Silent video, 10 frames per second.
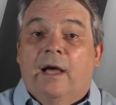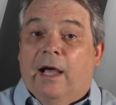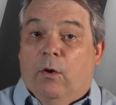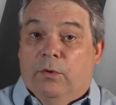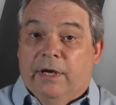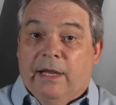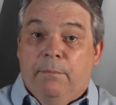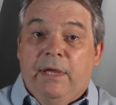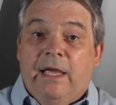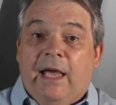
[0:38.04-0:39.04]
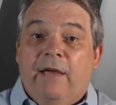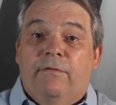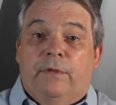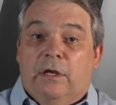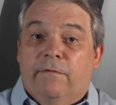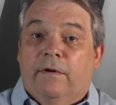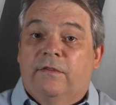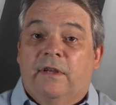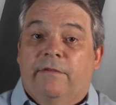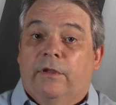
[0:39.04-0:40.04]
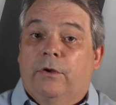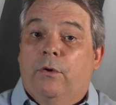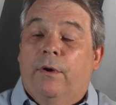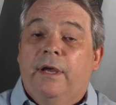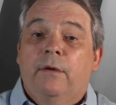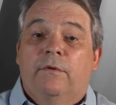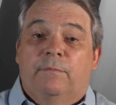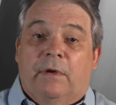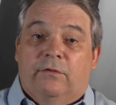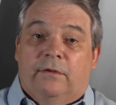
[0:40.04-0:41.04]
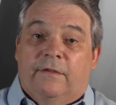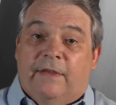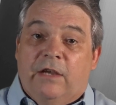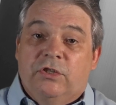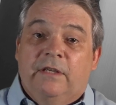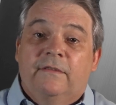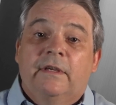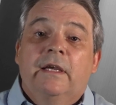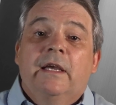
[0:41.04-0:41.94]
I hold an MBA from the University of Illinois with specializations